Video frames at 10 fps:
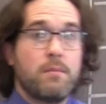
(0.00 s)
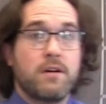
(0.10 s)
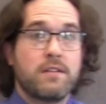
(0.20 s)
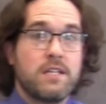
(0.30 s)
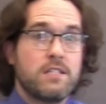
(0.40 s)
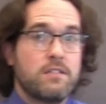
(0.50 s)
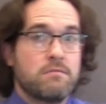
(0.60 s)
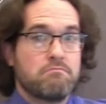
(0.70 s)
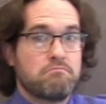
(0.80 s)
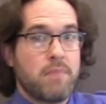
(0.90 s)
among
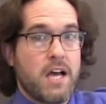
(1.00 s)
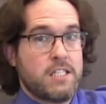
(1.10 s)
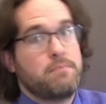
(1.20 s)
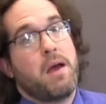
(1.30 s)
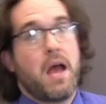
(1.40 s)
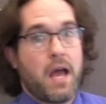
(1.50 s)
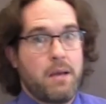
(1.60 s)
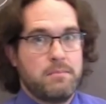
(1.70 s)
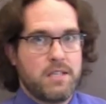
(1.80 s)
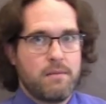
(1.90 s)
these Asma
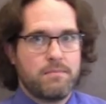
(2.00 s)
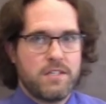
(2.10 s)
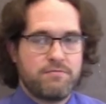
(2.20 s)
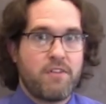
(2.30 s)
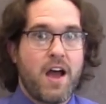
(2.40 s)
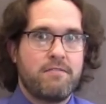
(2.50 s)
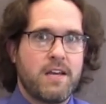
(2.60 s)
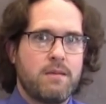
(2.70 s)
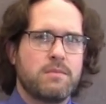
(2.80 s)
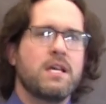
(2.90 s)
Khamsa, these five
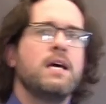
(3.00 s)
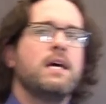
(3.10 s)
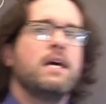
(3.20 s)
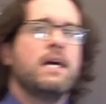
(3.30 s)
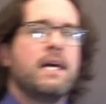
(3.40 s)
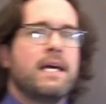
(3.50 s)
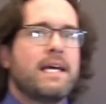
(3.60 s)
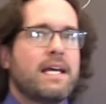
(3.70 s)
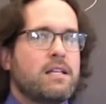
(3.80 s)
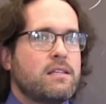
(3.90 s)
names,
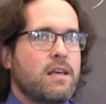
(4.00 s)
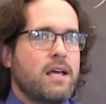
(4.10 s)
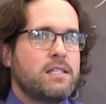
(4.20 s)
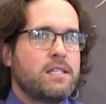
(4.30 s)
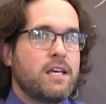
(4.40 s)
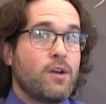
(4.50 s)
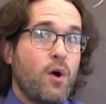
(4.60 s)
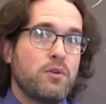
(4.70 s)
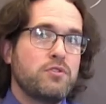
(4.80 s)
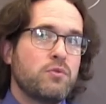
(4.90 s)
in that it
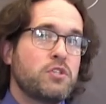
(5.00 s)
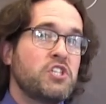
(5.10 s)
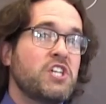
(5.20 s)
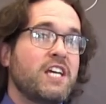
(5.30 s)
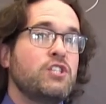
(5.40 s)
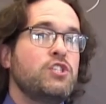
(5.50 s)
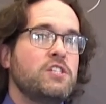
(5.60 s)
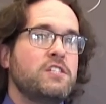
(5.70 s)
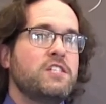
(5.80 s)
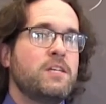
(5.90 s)
also
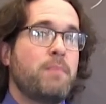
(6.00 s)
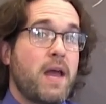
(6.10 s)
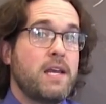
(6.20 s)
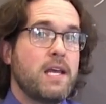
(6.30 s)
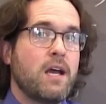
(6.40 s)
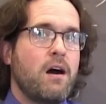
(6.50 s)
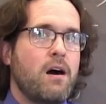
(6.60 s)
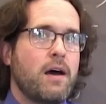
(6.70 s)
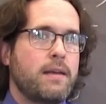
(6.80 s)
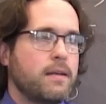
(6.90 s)
changes depending
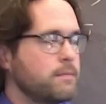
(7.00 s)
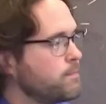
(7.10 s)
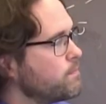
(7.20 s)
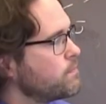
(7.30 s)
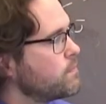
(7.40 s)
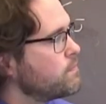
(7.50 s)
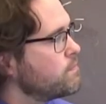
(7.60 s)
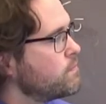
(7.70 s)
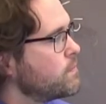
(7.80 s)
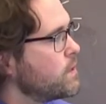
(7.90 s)
on
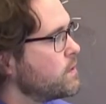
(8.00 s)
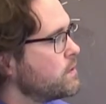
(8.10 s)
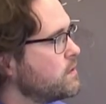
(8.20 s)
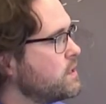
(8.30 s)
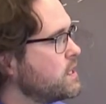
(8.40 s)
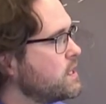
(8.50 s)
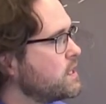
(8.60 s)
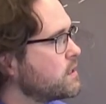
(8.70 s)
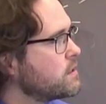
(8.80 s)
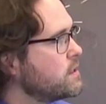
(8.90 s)

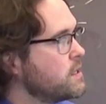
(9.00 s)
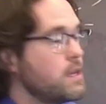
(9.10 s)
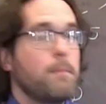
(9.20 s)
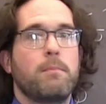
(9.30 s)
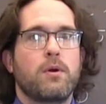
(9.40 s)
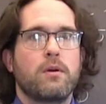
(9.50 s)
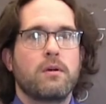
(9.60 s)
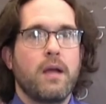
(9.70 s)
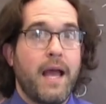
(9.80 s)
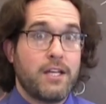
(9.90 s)
the
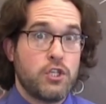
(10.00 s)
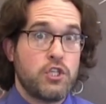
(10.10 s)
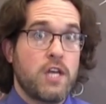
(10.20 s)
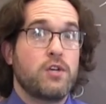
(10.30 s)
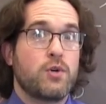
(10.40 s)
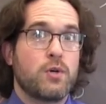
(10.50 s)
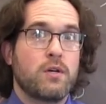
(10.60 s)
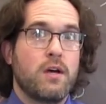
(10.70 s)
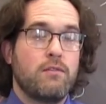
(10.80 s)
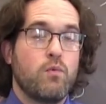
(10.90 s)
number and
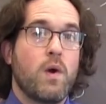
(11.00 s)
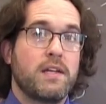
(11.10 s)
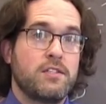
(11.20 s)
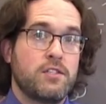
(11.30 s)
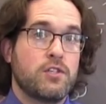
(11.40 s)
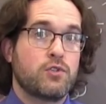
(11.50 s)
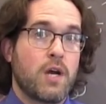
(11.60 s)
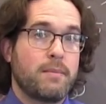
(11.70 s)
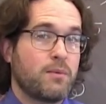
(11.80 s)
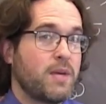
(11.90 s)
gender of what it's
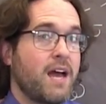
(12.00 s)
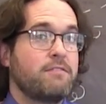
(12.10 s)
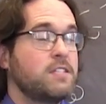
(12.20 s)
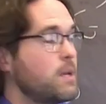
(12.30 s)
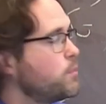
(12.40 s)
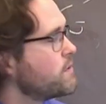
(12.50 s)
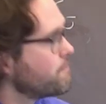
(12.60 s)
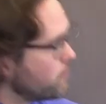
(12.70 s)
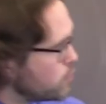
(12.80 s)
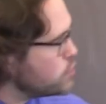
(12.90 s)
describing. We have separate
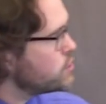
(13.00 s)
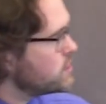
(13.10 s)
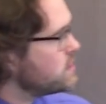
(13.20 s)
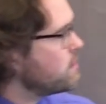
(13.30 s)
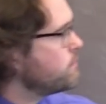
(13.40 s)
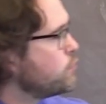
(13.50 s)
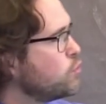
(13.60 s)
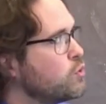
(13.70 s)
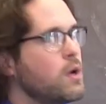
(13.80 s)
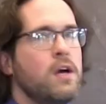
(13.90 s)
versions of
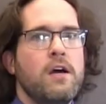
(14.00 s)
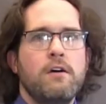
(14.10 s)
Lu